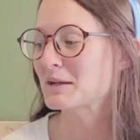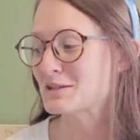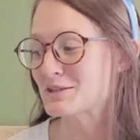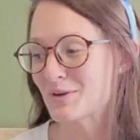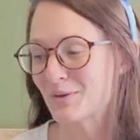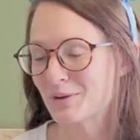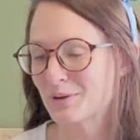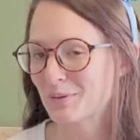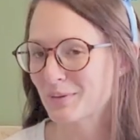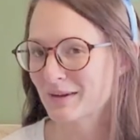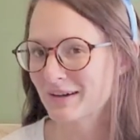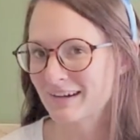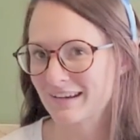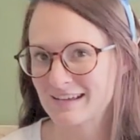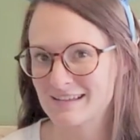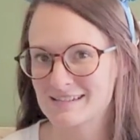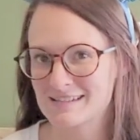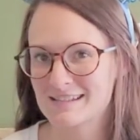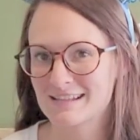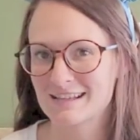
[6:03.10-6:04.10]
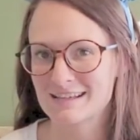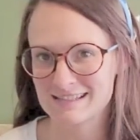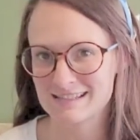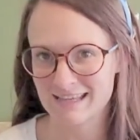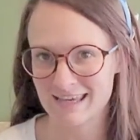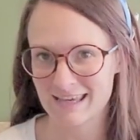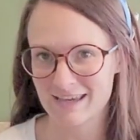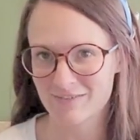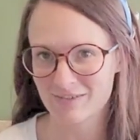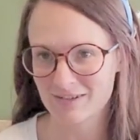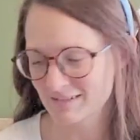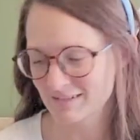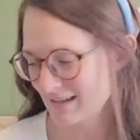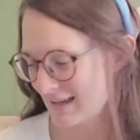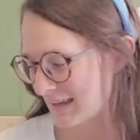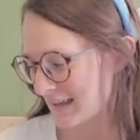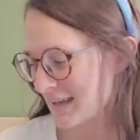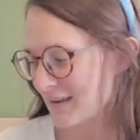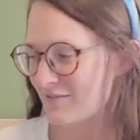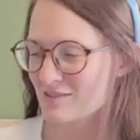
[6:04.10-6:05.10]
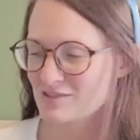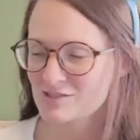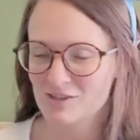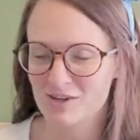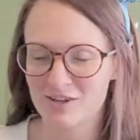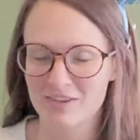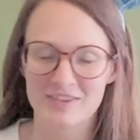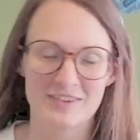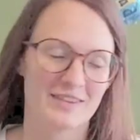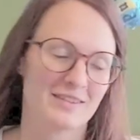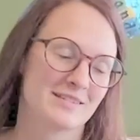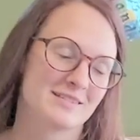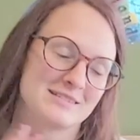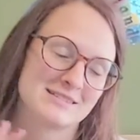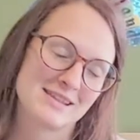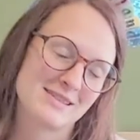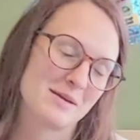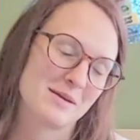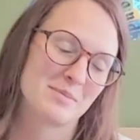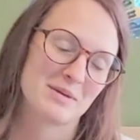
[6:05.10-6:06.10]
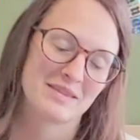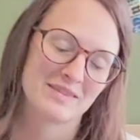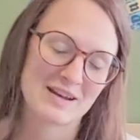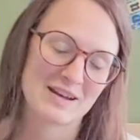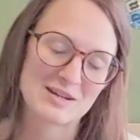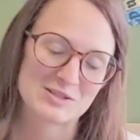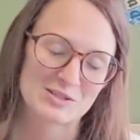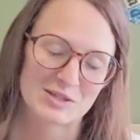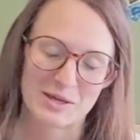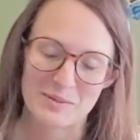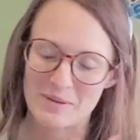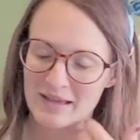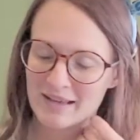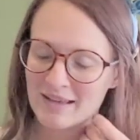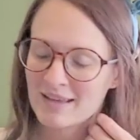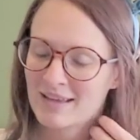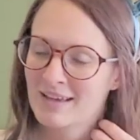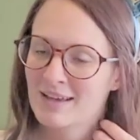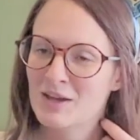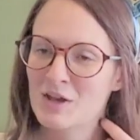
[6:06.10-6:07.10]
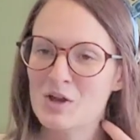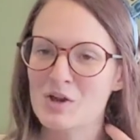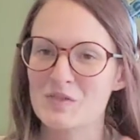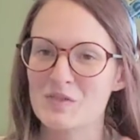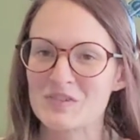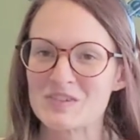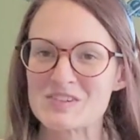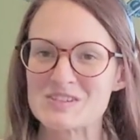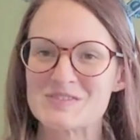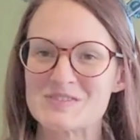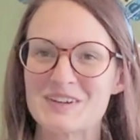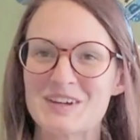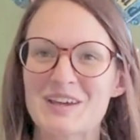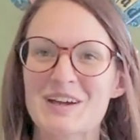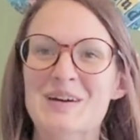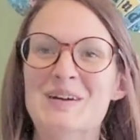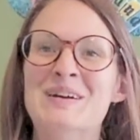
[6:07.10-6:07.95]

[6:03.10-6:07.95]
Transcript: don't know where it is because I gave it, I gave this all to the to them and then I took it back for this video